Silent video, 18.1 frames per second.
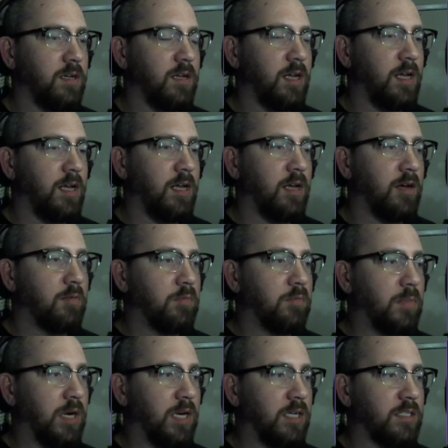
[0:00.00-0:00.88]

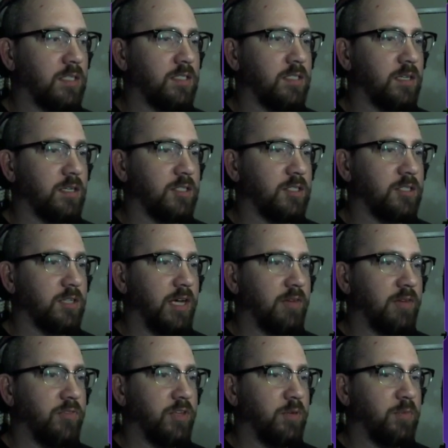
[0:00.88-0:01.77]
Mods also
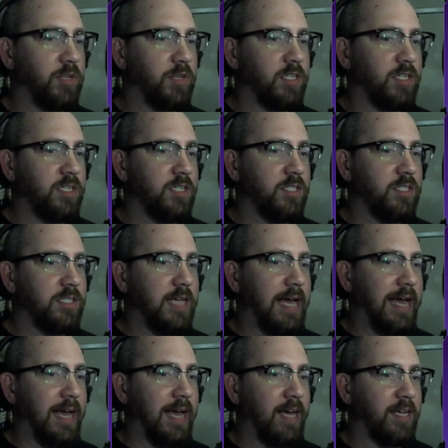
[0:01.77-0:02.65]
have the ability to
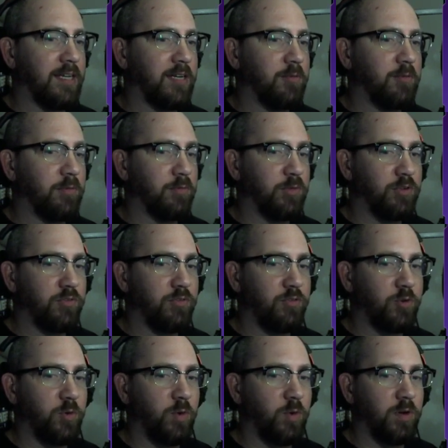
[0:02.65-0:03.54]
add and remove
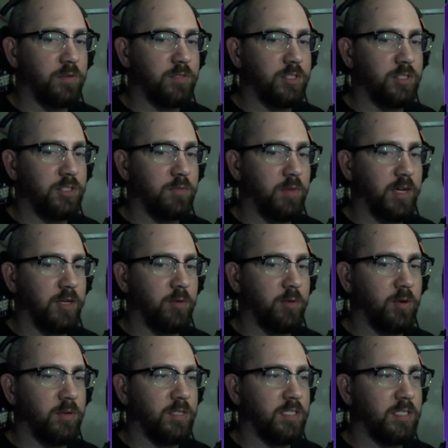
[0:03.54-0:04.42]
quotes to my
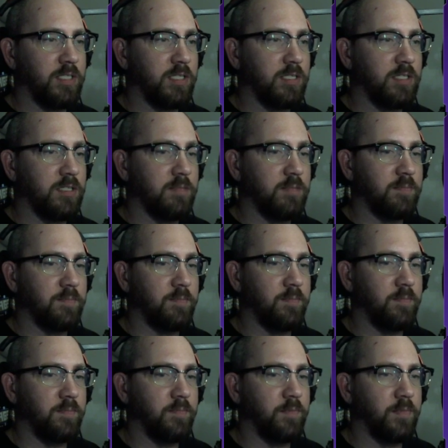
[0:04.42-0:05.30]
quoting system
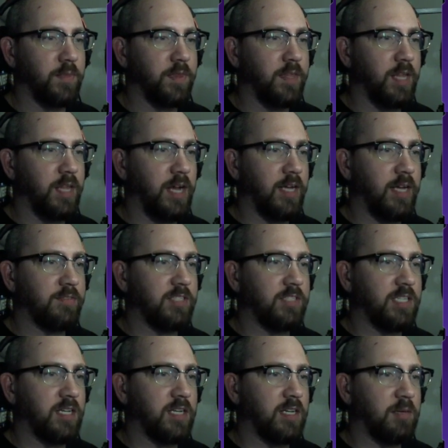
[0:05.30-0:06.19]
that I have
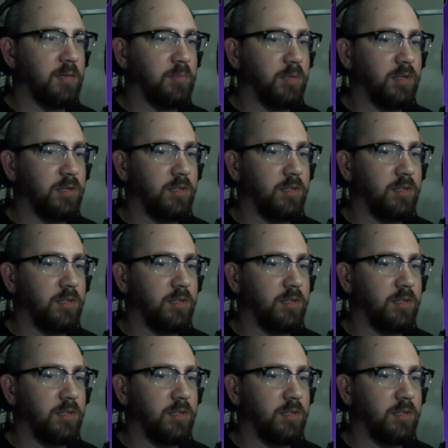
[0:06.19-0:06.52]
set up.